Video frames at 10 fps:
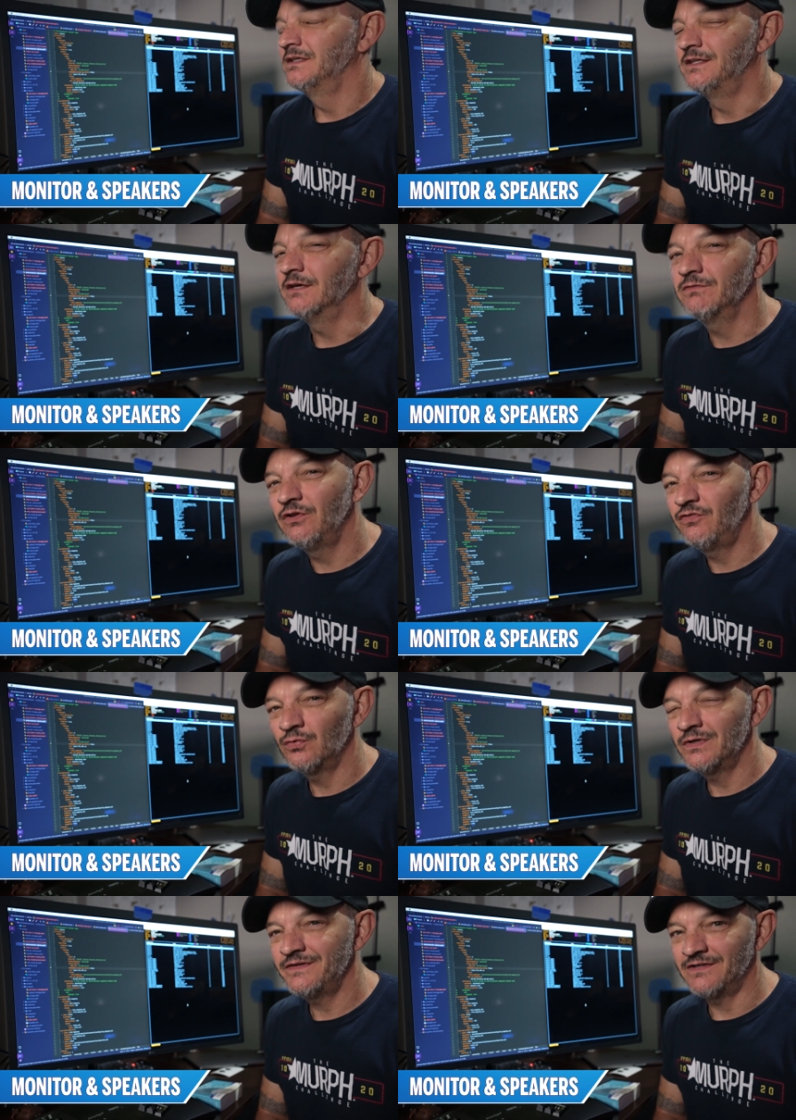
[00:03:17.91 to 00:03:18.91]
Given a
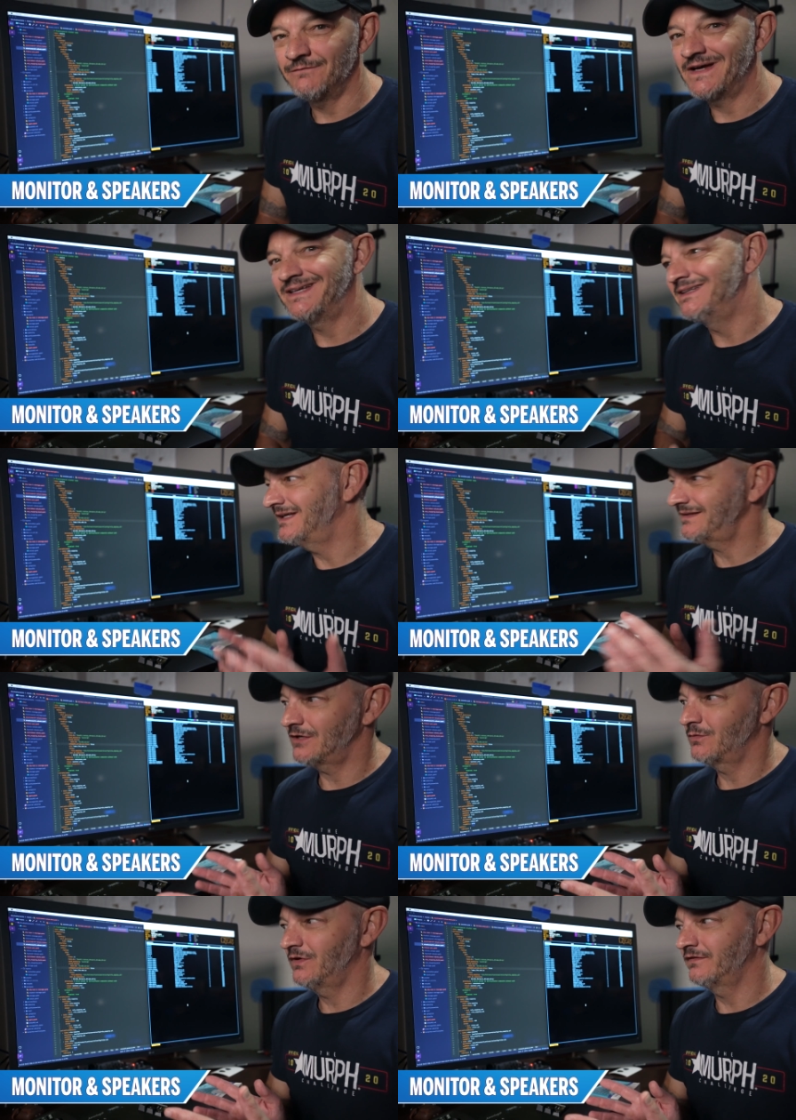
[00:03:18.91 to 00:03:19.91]
choice, if I could get
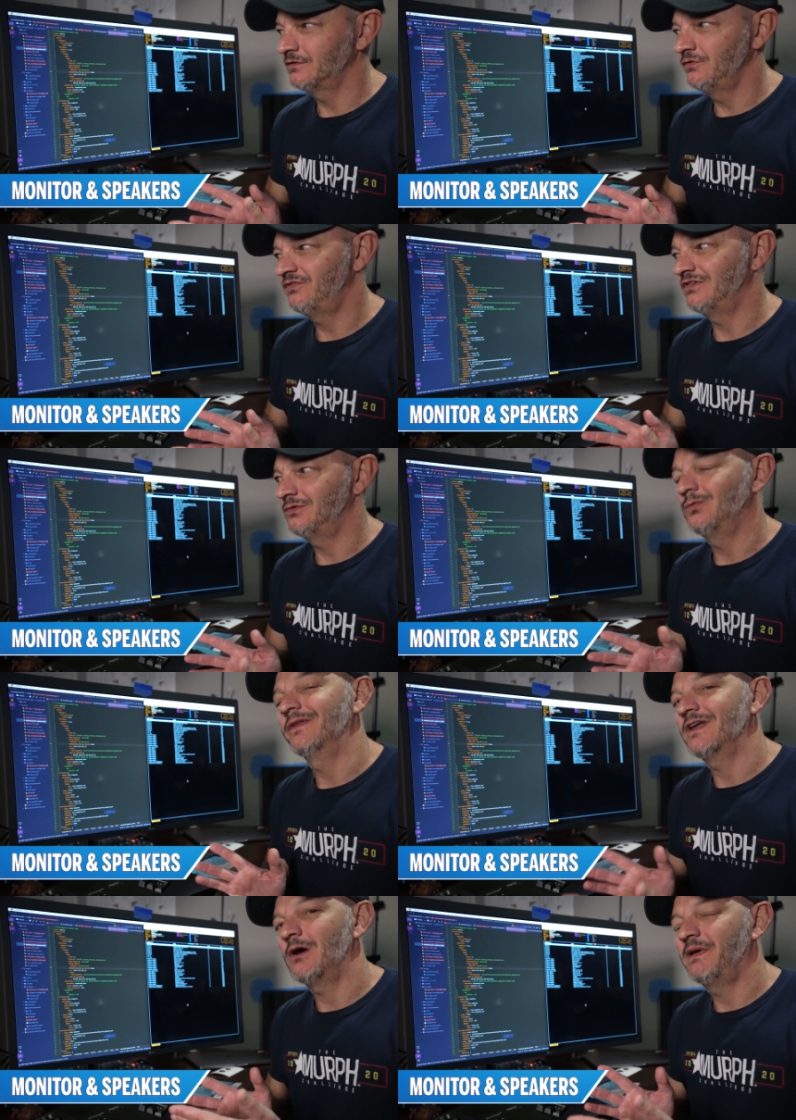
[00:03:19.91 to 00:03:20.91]
that resolution
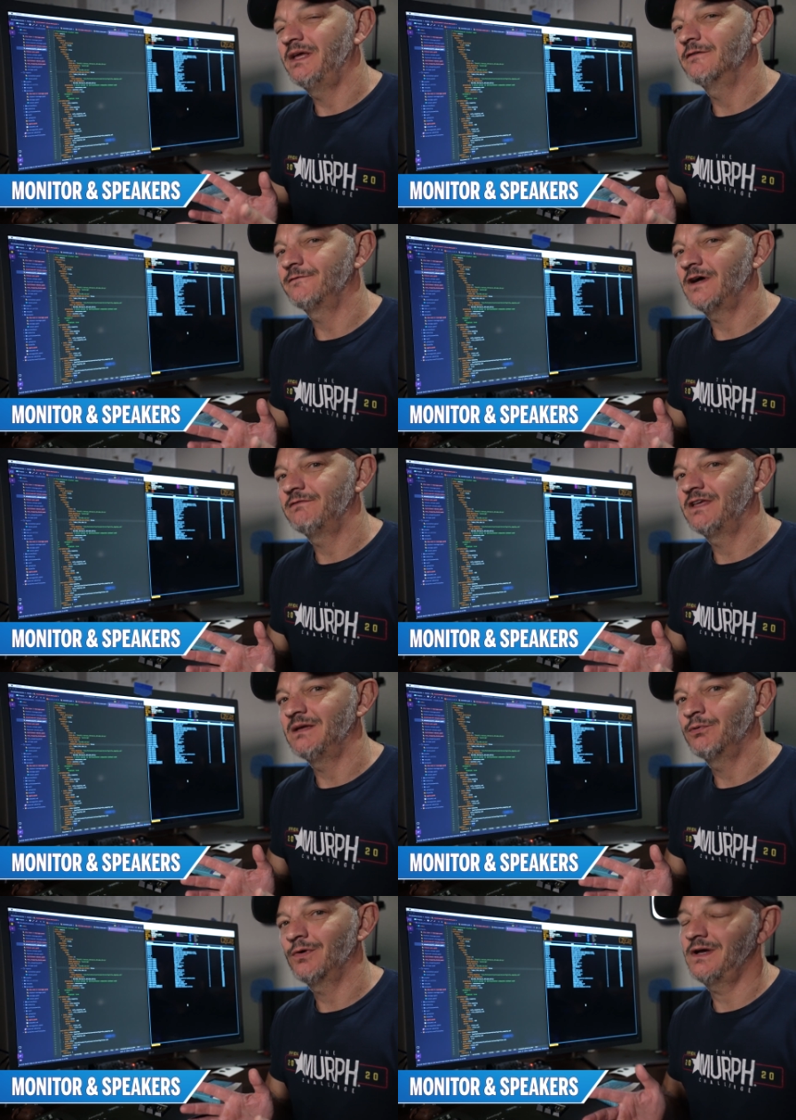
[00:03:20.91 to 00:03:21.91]
without paying the five
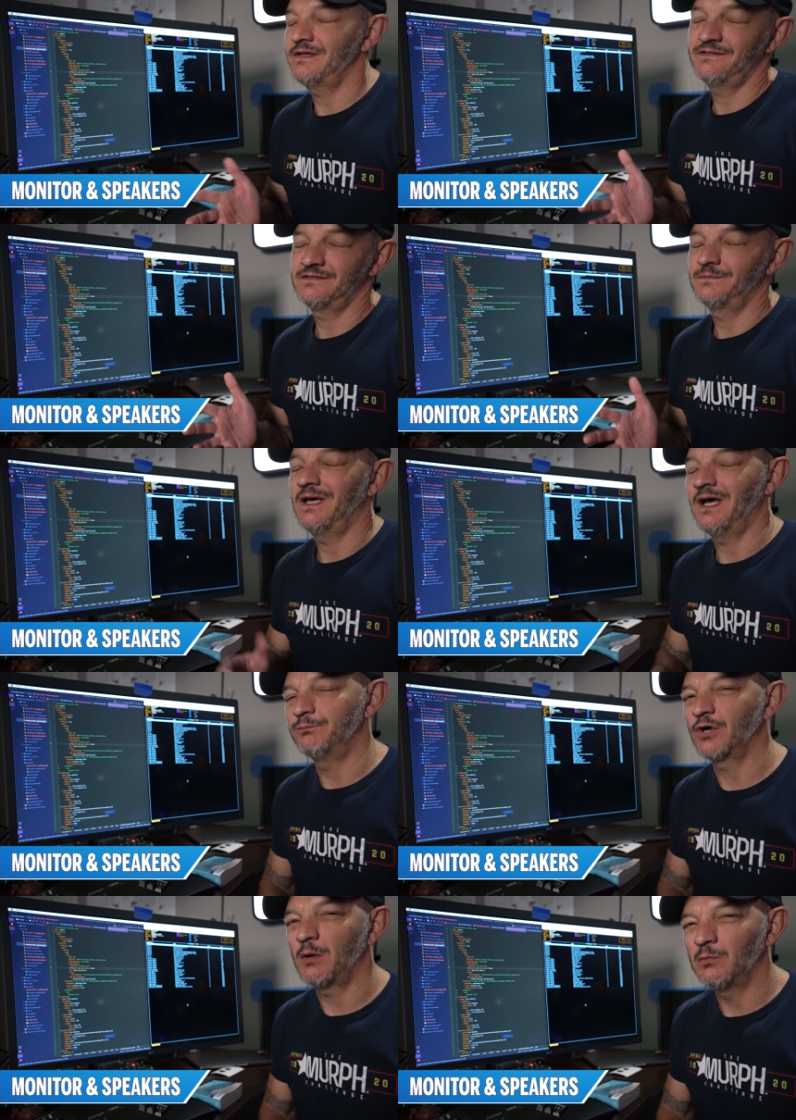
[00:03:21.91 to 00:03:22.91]
K price,
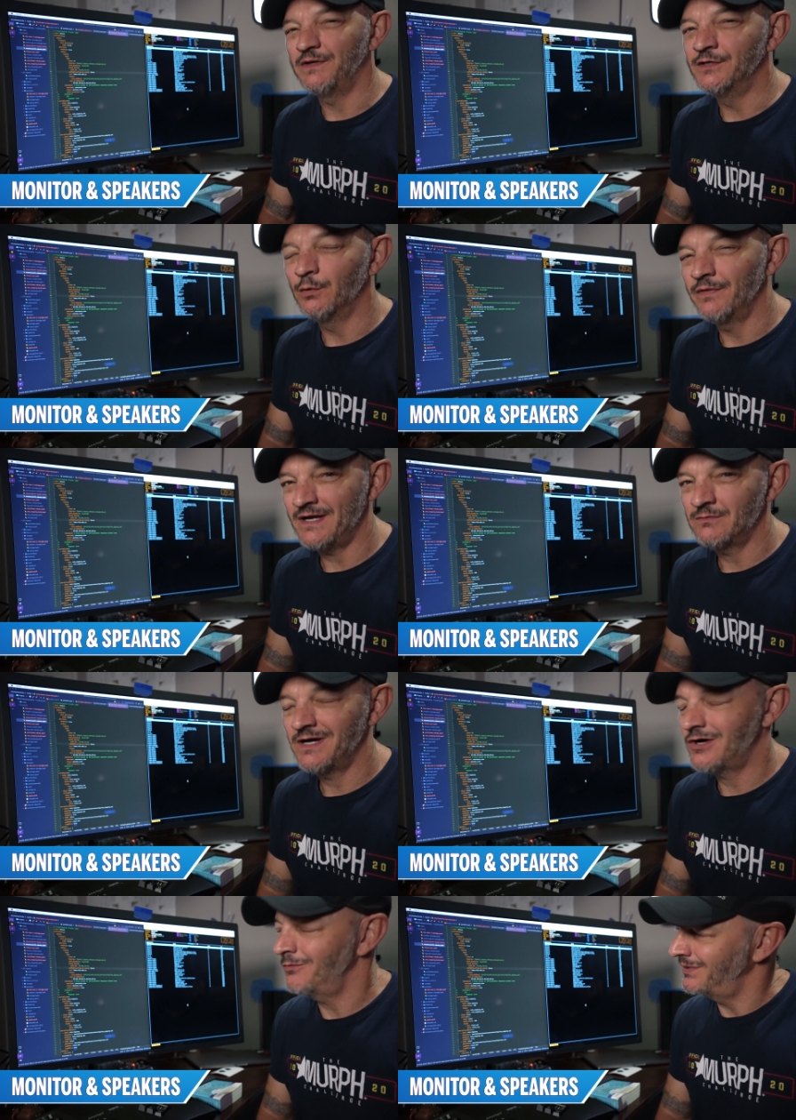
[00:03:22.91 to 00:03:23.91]
I'd probably go that
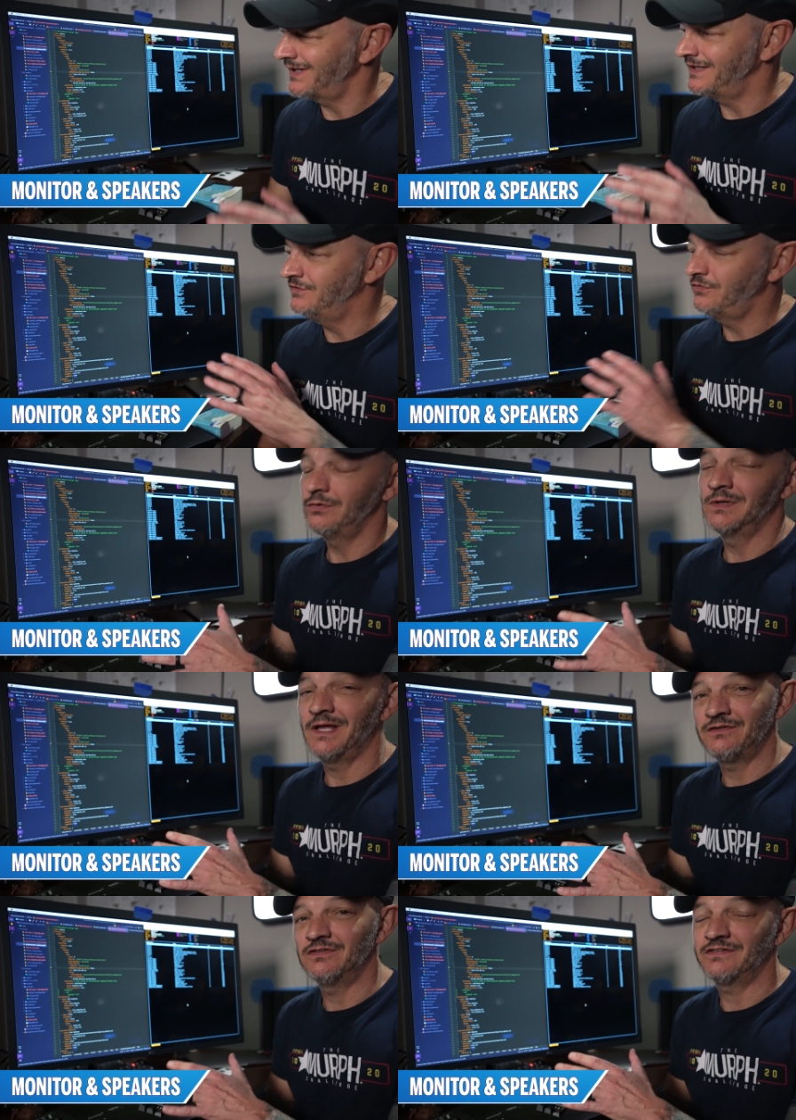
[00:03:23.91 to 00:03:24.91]
route. But I do
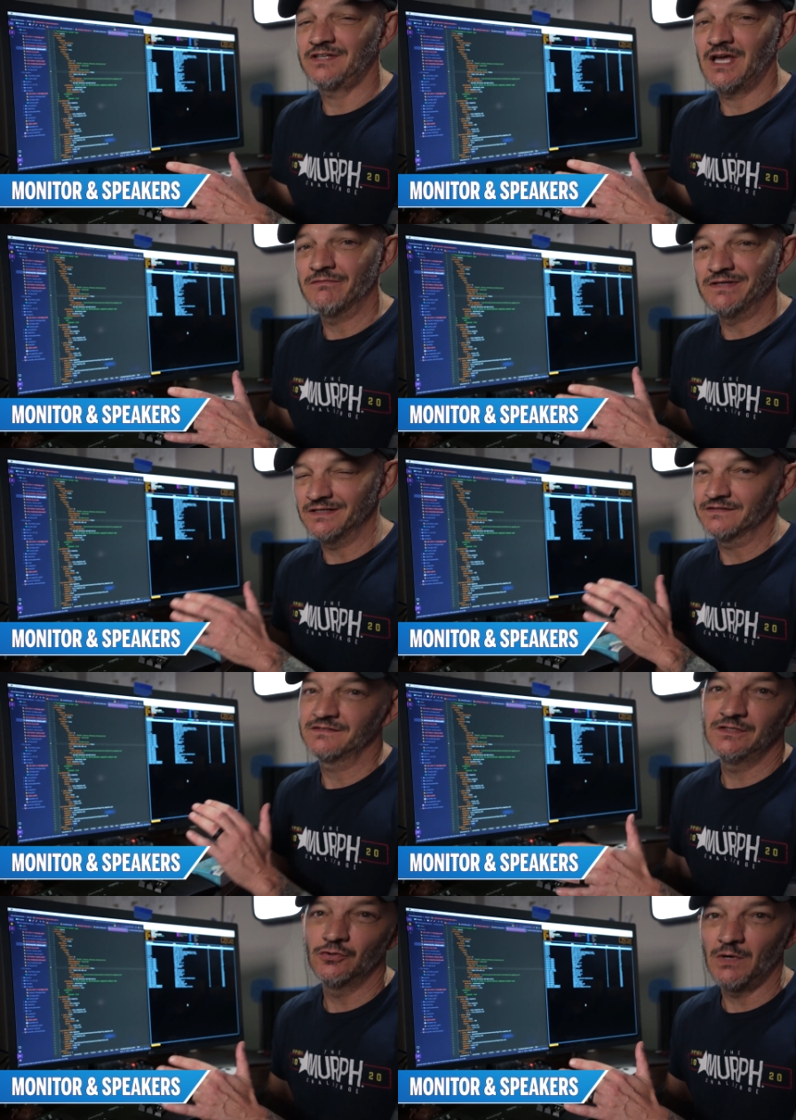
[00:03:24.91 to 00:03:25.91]
like just having a
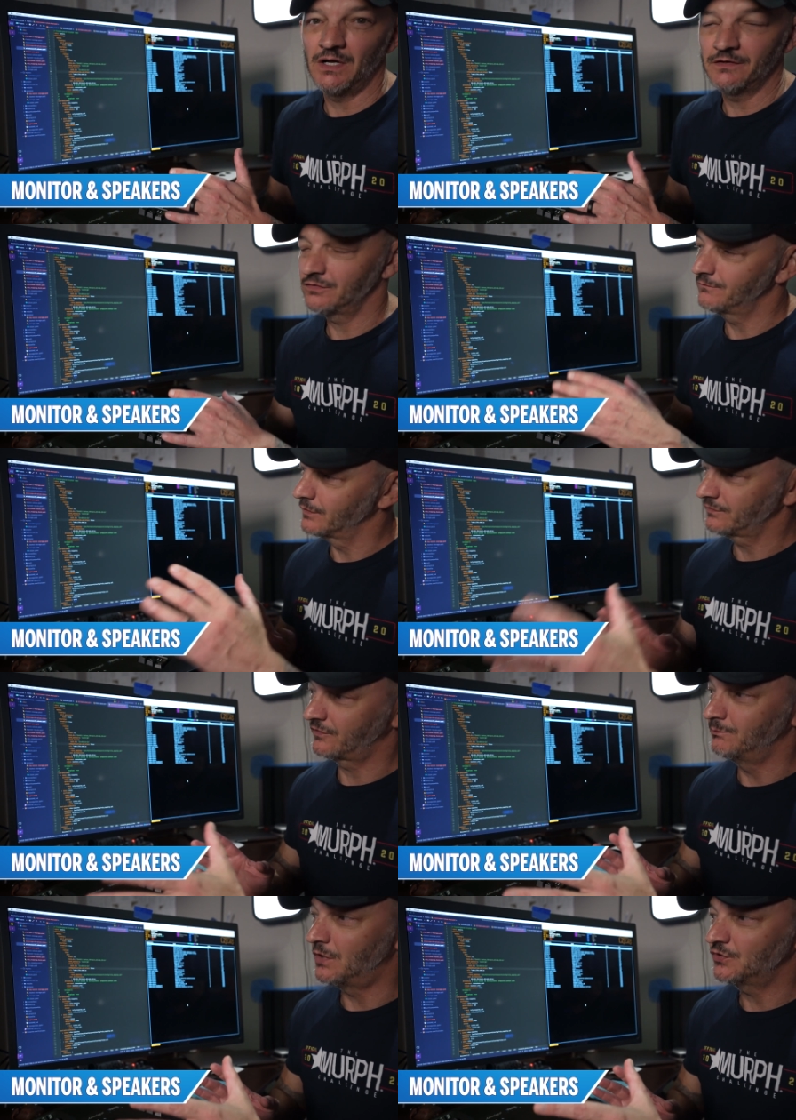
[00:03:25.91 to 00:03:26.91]
single monitor
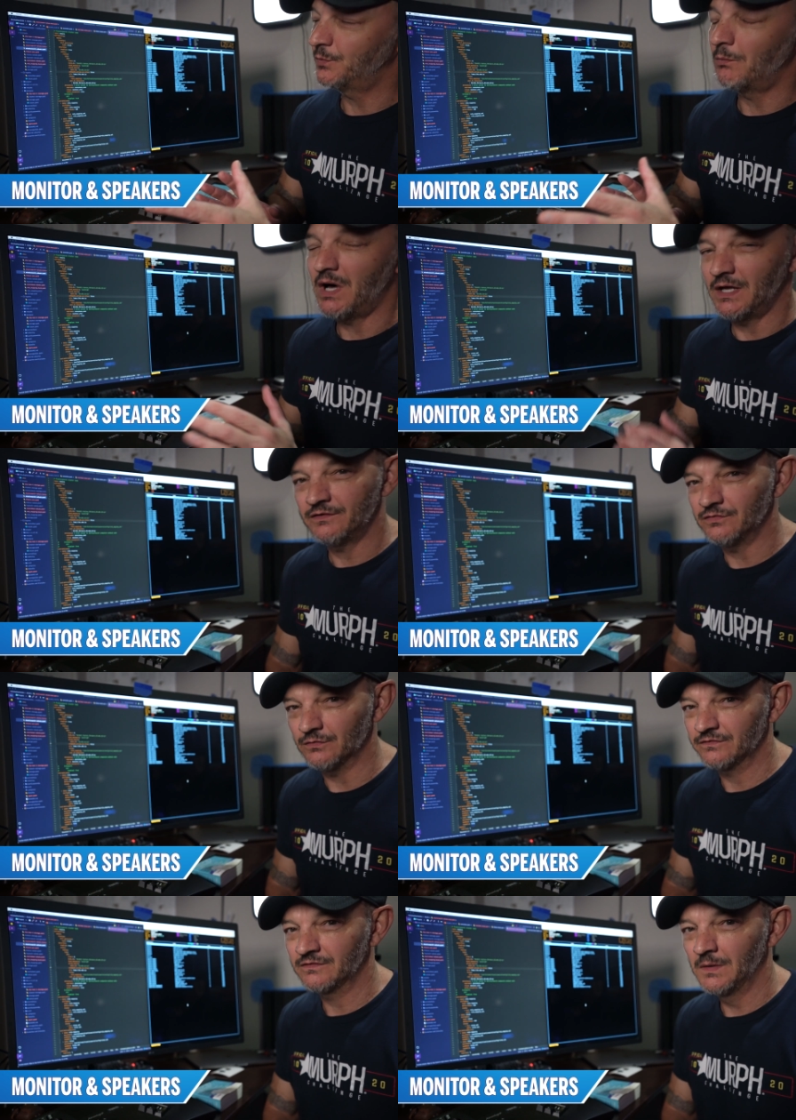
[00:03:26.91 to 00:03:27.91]
versus multiple
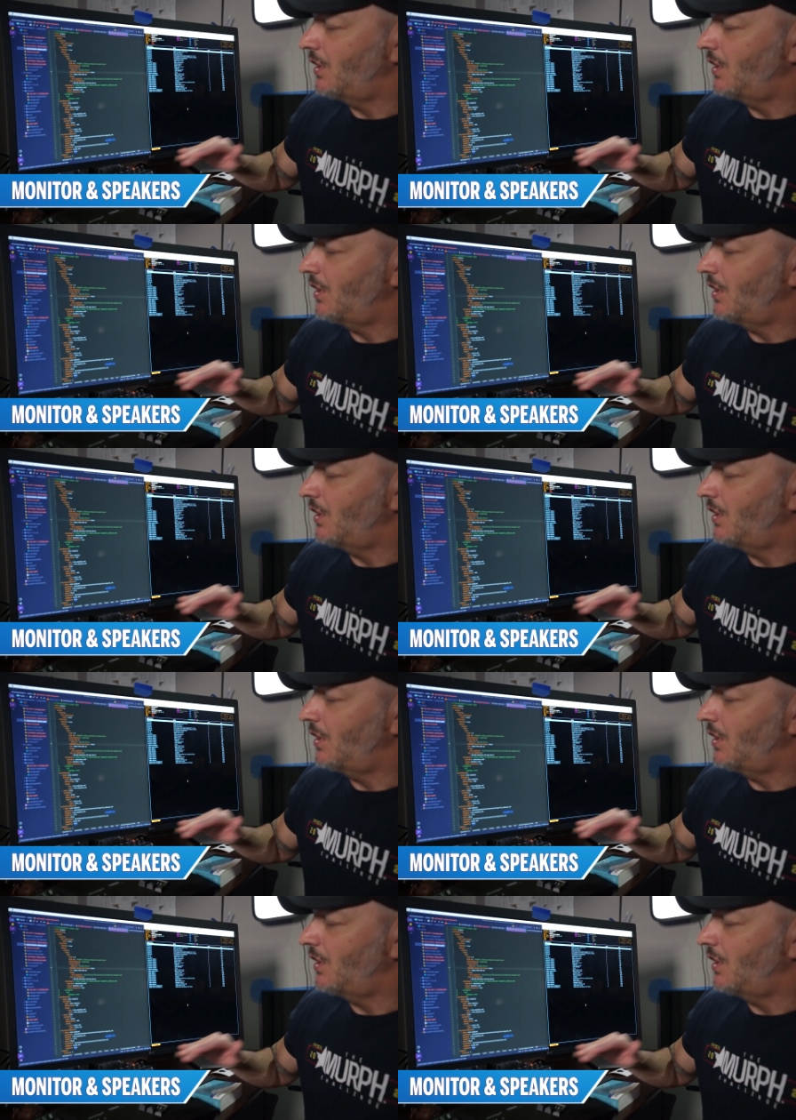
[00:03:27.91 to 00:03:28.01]
monitors.